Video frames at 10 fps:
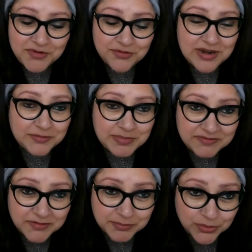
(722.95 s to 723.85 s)
You don't have to pay
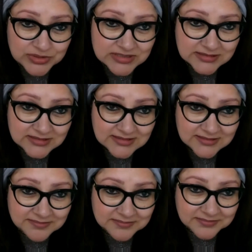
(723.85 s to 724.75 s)
for books.
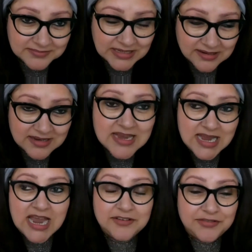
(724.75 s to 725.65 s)
Yeah.
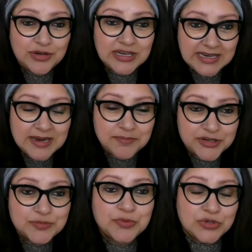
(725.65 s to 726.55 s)
And if you look at
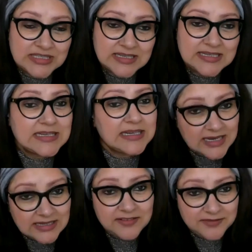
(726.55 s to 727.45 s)
Cambridge books and things like
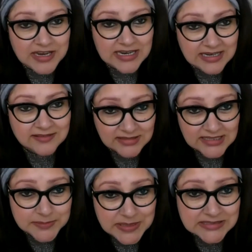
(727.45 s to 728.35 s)
that, they're fairly
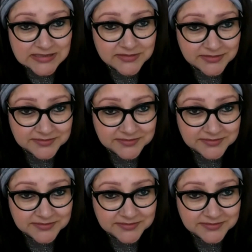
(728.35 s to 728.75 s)
expensive.